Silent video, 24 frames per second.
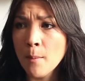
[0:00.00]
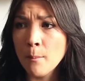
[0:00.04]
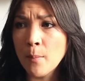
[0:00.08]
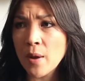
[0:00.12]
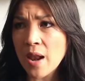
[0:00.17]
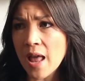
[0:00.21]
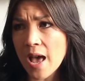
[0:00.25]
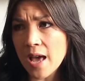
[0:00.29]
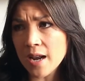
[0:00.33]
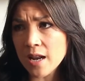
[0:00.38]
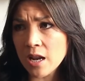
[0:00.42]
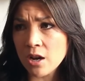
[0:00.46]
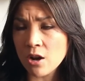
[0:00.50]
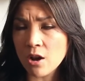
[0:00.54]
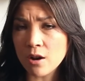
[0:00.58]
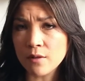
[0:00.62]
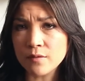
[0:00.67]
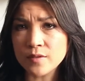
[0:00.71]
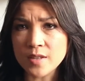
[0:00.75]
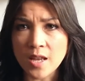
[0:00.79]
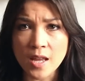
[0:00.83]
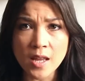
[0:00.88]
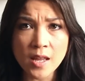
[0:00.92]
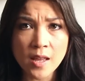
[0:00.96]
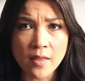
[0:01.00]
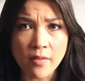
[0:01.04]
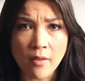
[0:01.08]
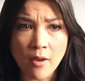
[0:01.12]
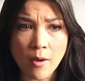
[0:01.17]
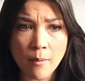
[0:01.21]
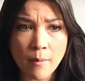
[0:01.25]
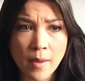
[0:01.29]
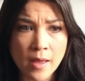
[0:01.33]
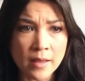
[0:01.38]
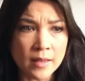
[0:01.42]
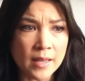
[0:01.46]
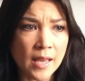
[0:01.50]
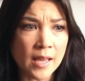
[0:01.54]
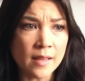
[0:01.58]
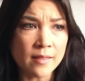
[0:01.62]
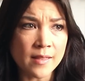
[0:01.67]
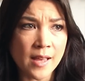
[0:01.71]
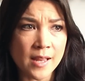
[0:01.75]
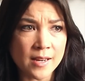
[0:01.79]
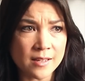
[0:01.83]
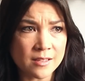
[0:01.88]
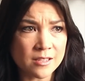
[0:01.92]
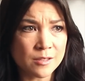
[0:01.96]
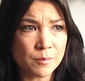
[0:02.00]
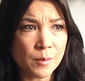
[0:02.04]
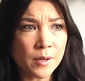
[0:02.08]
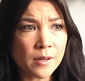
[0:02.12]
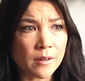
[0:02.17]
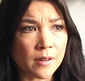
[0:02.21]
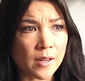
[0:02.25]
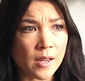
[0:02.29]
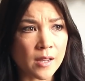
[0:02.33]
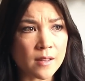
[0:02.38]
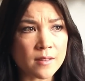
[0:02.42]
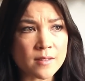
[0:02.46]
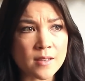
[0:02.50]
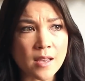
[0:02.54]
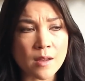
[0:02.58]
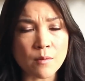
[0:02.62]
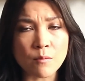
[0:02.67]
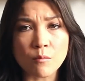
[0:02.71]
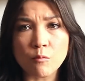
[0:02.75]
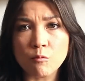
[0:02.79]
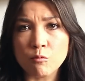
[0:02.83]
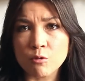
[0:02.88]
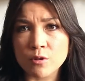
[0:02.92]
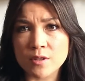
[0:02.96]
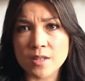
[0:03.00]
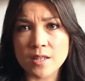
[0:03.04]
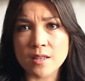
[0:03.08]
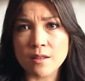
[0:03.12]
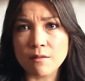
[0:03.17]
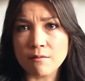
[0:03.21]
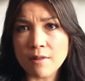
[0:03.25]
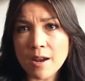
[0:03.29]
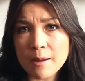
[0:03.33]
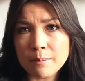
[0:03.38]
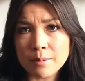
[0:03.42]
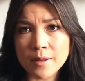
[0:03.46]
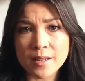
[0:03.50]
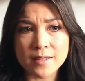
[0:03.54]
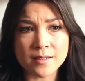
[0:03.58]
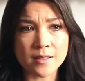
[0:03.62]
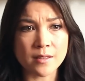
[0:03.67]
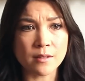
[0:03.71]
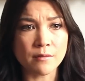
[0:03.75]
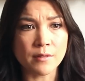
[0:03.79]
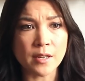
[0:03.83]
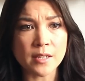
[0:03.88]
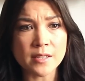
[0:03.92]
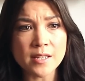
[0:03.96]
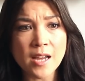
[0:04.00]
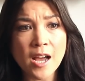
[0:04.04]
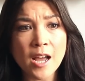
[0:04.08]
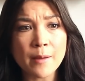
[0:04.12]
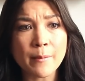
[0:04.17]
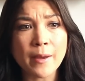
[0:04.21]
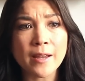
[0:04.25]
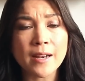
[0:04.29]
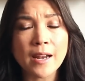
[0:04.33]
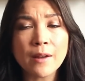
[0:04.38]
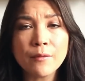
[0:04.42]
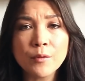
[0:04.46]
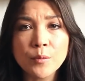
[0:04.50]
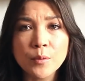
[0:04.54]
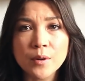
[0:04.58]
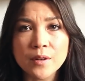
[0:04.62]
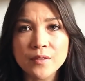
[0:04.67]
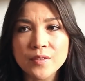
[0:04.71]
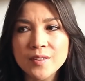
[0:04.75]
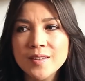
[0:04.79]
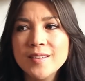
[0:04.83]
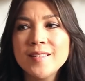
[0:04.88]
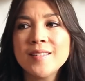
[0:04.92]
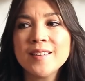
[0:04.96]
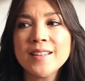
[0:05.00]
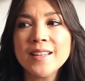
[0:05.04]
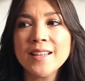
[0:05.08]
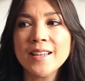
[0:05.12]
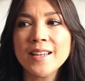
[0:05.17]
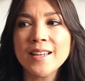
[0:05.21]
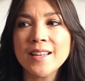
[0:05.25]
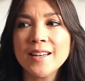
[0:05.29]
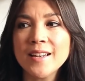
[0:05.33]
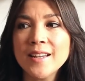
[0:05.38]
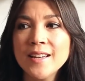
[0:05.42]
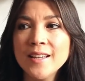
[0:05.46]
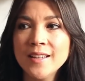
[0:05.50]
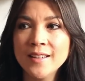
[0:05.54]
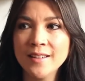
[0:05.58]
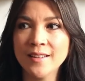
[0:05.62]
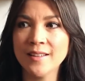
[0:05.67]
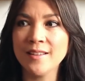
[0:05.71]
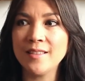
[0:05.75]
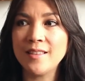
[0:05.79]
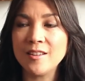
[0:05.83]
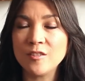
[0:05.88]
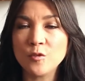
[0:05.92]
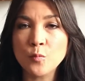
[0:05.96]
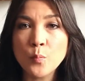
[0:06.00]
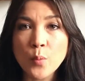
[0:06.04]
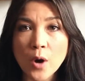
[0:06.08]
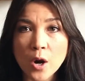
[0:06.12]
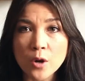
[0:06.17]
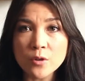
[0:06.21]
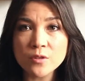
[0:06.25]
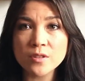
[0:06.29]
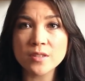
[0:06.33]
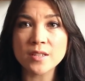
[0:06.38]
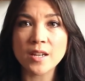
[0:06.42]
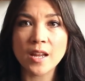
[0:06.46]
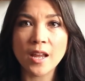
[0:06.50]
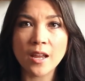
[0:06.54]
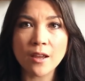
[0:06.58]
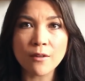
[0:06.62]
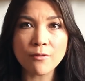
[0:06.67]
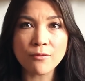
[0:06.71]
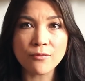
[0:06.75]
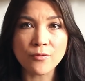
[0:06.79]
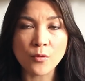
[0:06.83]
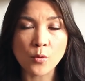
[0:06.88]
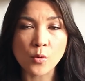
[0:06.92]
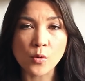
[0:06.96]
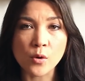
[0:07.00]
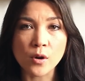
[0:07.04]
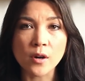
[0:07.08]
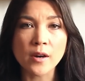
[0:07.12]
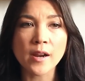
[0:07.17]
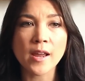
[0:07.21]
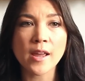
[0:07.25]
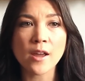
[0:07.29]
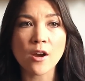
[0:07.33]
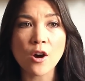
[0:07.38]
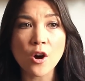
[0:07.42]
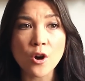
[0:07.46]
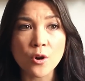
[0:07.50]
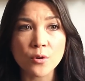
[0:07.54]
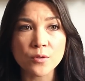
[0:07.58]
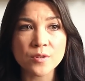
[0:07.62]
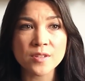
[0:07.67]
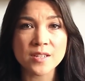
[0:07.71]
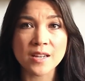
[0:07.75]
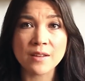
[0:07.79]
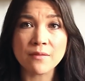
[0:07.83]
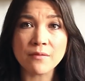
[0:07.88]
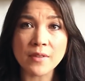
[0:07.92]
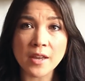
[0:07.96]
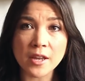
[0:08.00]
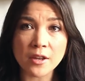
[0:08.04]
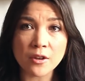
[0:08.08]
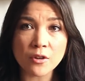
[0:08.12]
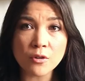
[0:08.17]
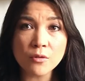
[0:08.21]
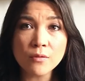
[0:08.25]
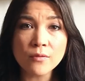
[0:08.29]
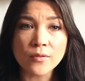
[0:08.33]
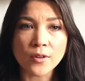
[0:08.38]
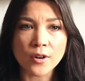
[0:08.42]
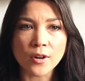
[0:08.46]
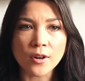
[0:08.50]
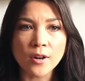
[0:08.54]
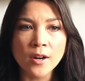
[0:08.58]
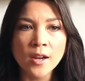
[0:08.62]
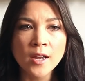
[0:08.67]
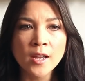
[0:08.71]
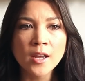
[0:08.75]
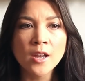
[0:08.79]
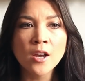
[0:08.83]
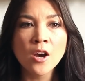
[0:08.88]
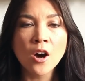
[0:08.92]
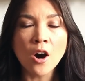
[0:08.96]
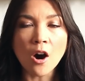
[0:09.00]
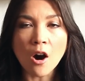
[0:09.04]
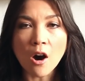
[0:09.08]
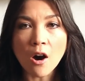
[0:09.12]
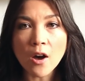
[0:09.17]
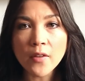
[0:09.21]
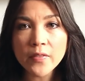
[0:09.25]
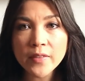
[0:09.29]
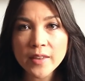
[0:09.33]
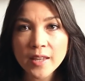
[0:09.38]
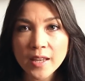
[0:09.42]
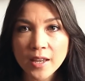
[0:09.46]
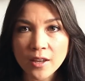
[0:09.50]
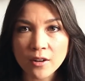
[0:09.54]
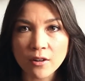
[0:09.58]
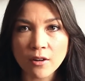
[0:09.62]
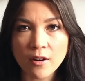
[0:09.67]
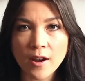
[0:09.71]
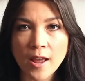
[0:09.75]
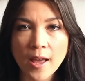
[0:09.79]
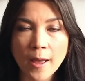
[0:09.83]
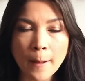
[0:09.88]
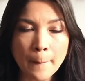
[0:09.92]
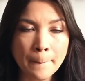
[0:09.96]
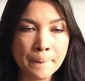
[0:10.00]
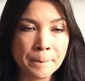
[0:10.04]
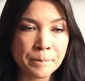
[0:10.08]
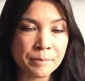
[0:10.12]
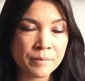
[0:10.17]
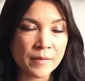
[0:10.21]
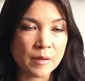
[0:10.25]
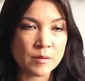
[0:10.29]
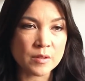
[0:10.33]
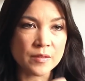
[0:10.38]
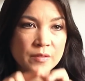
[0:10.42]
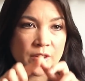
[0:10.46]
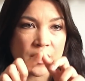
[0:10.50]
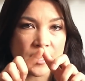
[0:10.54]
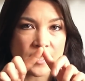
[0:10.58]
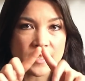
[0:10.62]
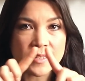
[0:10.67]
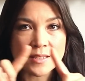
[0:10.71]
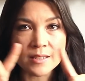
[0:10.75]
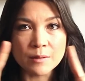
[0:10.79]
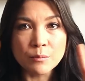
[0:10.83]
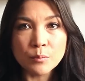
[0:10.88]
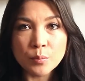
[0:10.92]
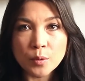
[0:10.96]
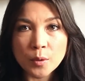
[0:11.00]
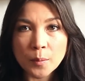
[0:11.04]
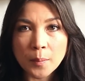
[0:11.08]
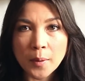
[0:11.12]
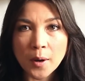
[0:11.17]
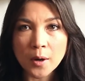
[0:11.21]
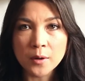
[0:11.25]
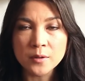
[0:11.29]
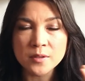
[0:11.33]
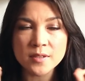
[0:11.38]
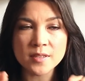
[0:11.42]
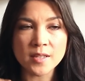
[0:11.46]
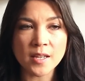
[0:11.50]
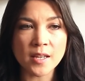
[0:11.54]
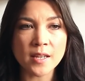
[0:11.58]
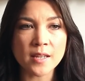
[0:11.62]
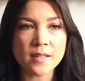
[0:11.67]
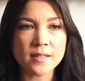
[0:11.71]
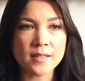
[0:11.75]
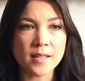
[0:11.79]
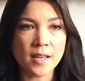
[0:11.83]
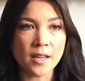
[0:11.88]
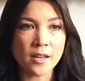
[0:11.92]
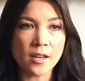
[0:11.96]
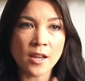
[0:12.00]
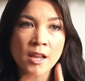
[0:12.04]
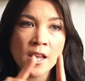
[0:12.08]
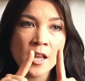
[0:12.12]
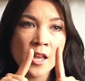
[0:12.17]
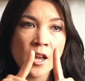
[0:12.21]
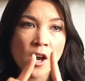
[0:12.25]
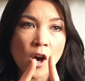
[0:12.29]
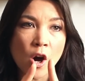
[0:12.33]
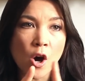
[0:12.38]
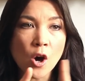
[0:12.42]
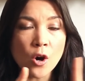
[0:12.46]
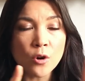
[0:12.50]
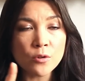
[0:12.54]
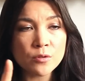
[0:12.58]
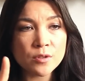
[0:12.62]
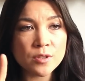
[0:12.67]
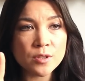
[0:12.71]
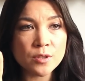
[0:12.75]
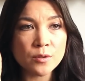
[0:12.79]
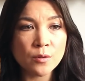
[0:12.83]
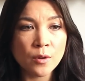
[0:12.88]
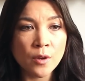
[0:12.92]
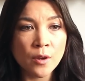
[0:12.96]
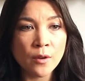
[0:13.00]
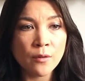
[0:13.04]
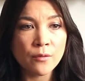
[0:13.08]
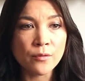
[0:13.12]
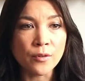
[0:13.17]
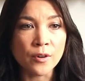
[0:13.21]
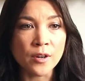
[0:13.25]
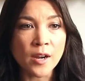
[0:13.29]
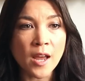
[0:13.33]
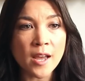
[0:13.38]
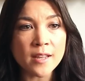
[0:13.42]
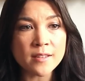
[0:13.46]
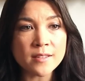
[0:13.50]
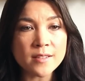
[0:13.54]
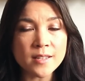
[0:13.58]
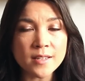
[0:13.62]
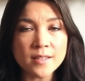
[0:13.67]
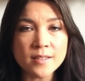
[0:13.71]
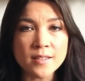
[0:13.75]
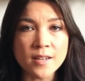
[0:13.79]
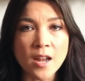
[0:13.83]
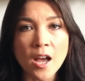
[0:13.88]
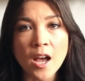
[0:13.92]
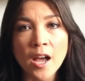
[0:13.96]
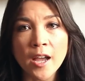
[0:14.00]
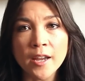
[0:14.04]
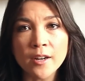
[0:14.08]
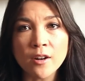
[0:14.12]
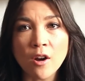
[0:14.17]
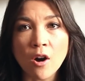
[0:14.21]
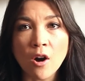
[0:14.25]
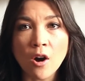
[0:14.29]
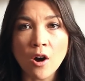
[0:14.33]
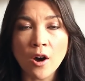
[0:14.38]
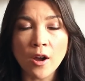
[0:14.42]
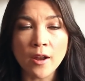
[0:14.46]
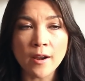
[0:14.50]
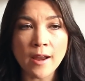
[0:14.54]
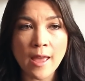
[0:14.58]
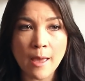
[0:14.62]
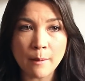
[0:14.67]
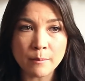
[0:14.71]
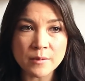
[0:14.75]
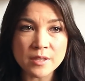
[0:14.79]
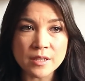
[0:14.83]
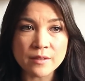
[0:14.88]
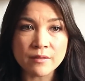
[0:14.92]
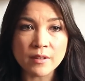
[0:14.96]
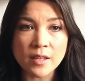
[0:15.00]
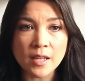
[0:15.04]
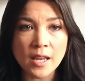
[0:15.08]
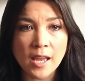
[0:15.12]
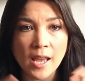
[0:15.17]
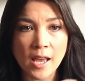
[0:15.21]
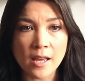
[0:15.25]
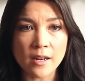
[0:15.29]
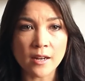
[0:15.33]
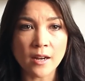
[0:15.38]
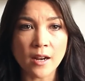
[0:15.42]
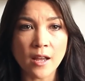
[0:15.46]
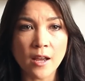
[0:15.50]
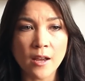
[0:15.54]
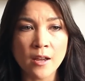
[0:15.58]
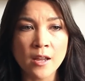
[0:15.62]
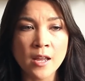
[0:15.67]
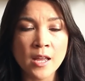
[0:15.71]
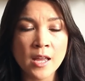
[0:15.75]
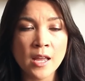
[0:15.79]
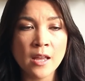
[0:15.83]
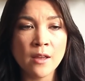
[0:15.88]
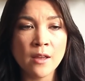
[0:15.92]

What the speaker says: But had I not have taken them and gained that experience and was in the right place at the right time, I never would have seen this posting for a host in Vancouver on the internet. It was a very simple posting. It said, host for 969 on MTV Canada.